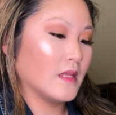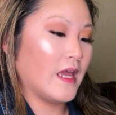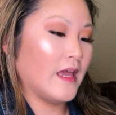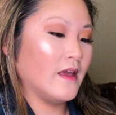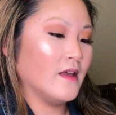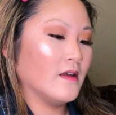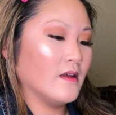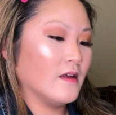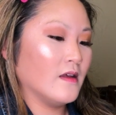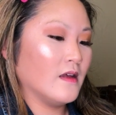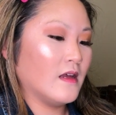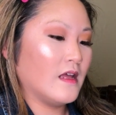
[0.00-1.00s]
Okay,
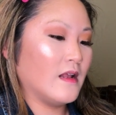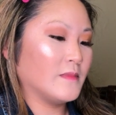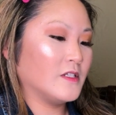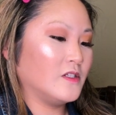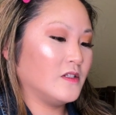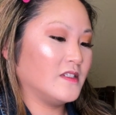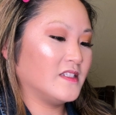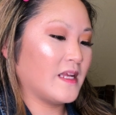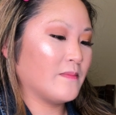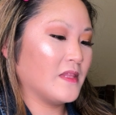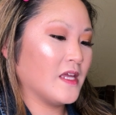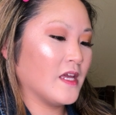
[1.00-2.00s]
I'm gonna do the
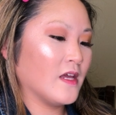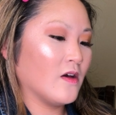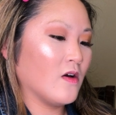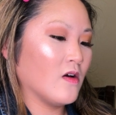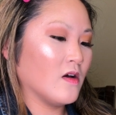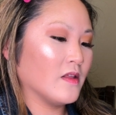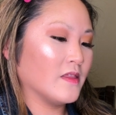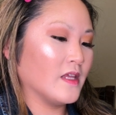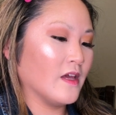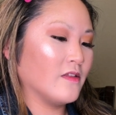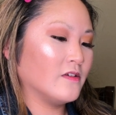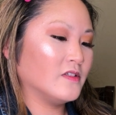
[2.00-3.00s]
same thing on
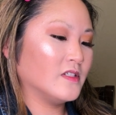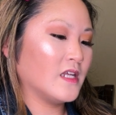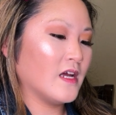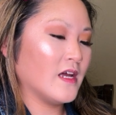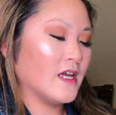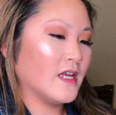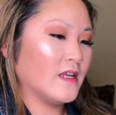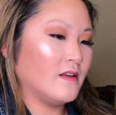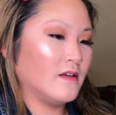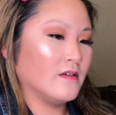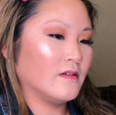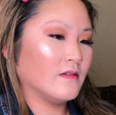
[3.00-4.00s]
the other side.